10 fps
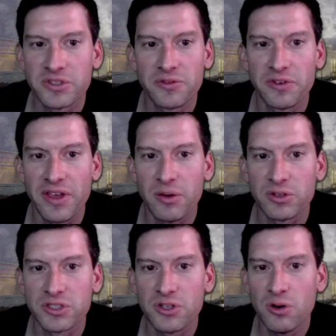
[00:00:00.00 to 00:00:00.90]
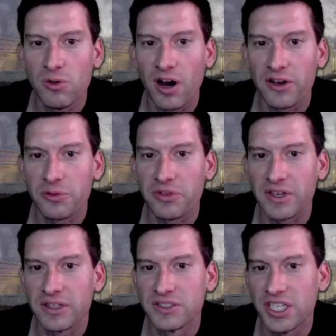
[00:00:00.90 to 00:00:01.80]
for they were so wroth with the
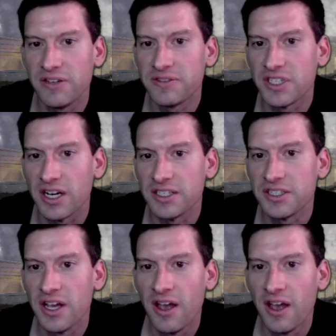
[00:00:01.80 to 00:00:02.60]
chief judge,